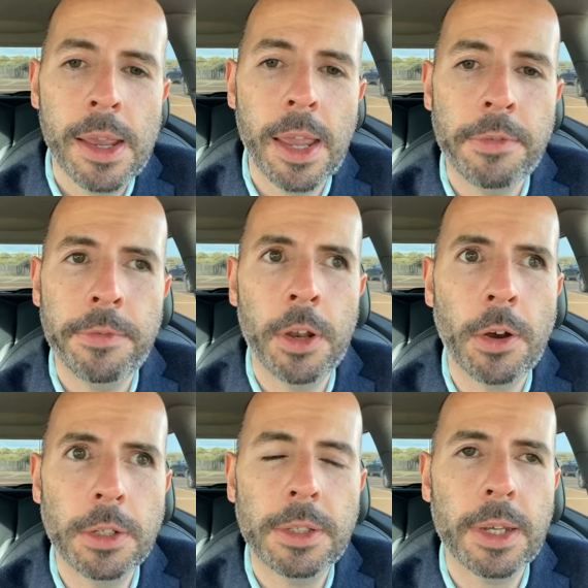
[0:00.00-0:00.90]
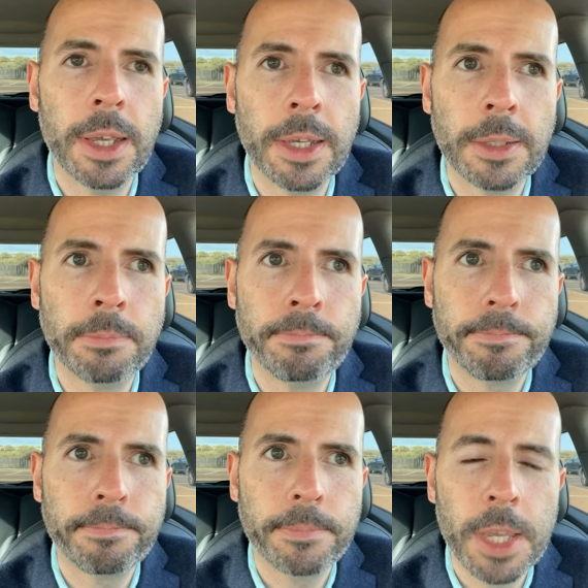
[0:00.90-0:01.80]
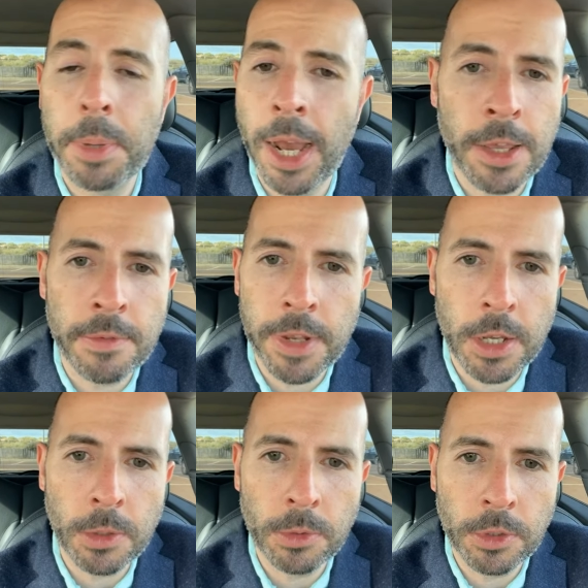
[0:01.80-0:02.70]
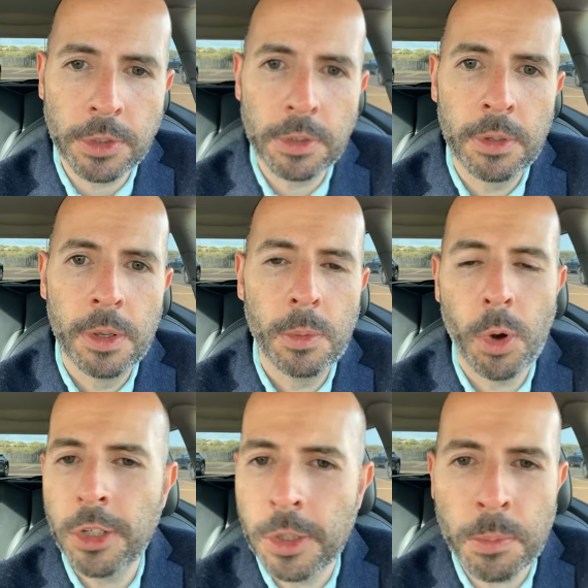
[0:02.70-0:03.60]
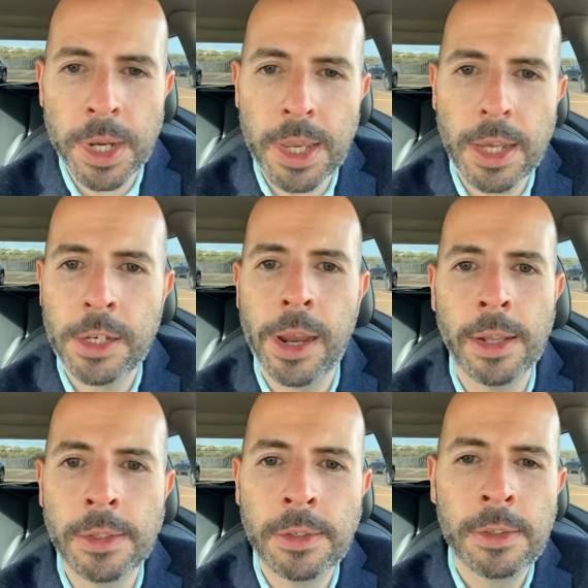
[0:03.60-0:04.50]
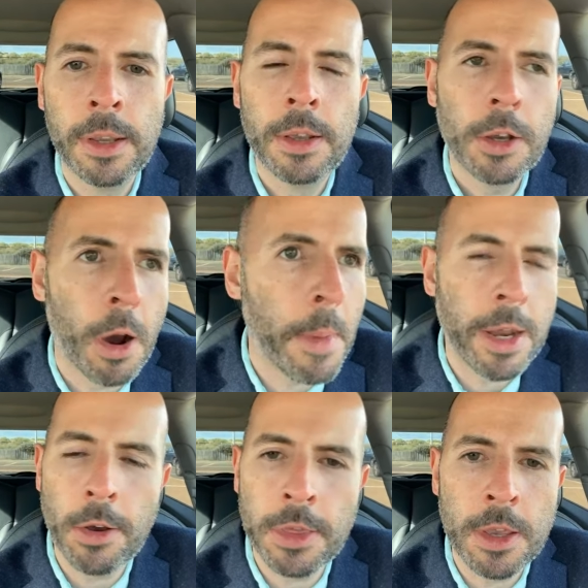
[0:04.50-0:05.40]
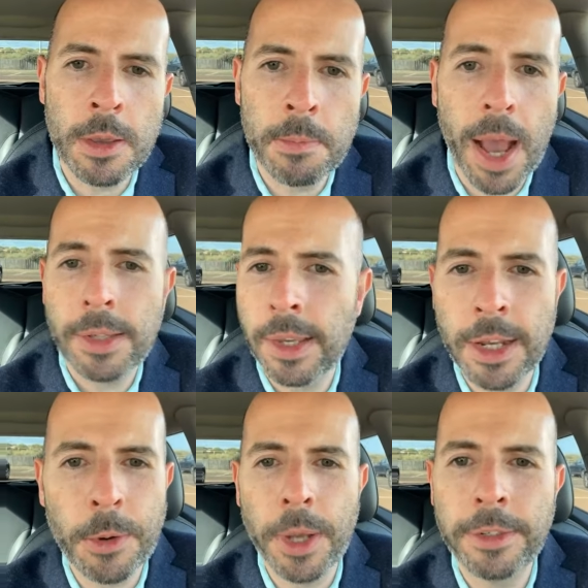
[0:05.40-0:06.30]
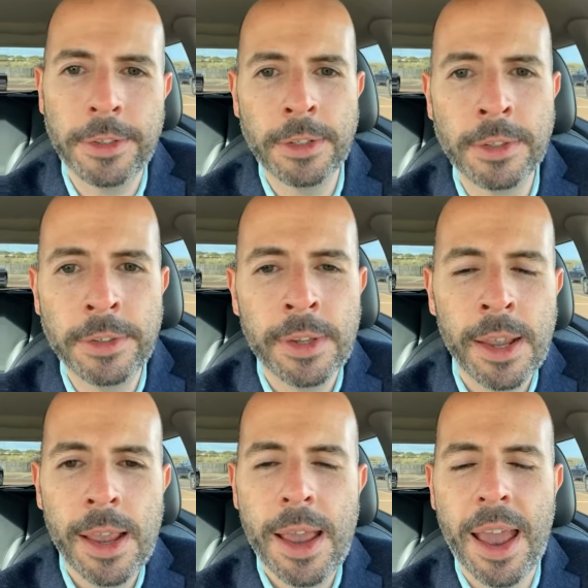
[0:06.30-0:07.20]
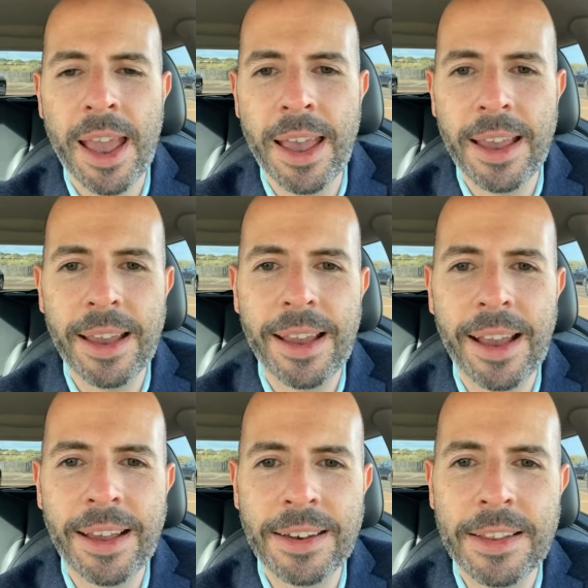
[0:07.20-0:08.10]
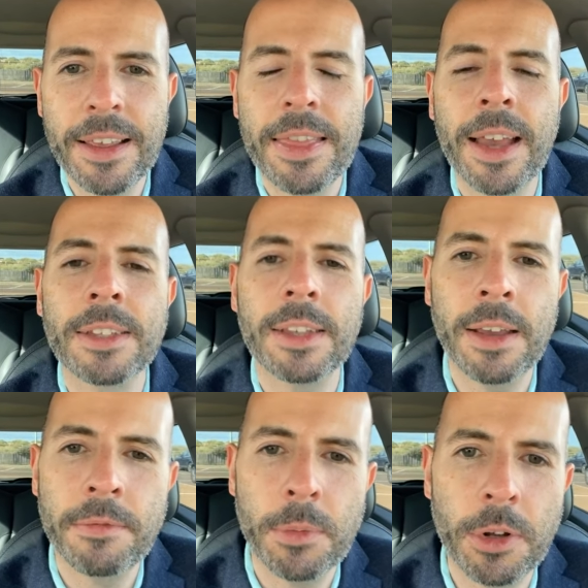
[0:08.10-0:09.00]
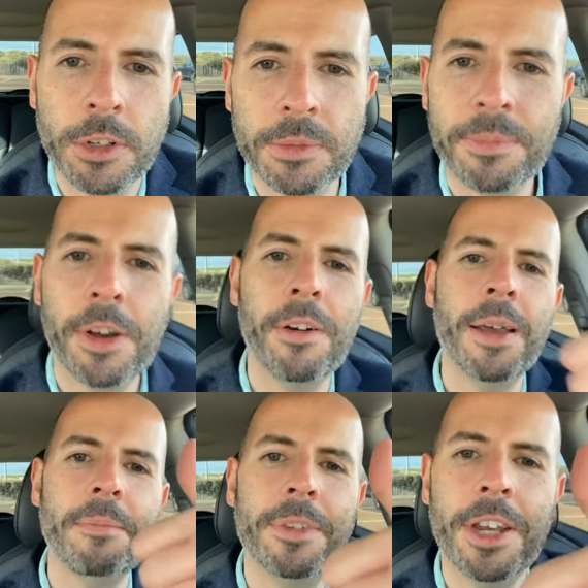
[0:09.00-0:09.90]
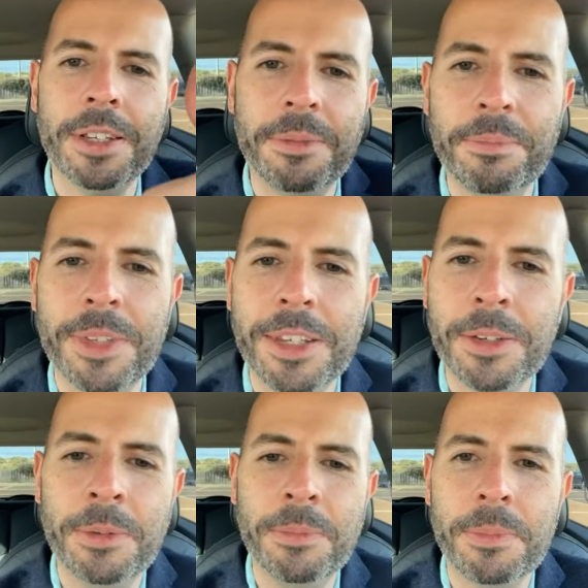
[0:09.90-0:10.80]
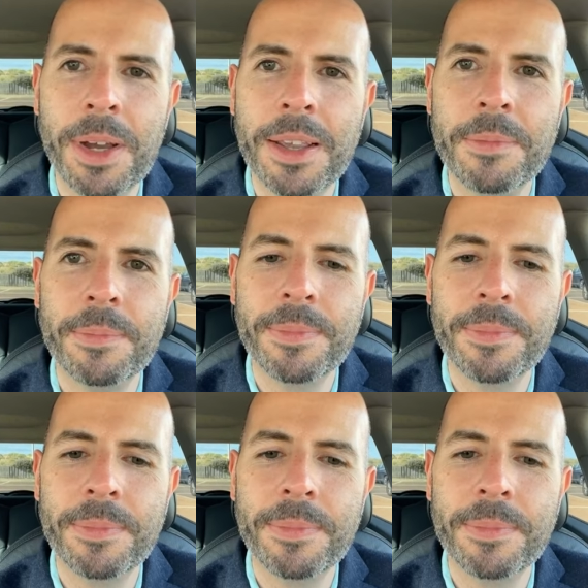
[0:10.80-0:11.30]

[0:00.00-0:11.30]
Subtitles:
If not, keep an eye on the videos, watch them when you get a chance, comment on them, ask any questions. And thanks again for watching. All right, cheers. See you soon. Bye.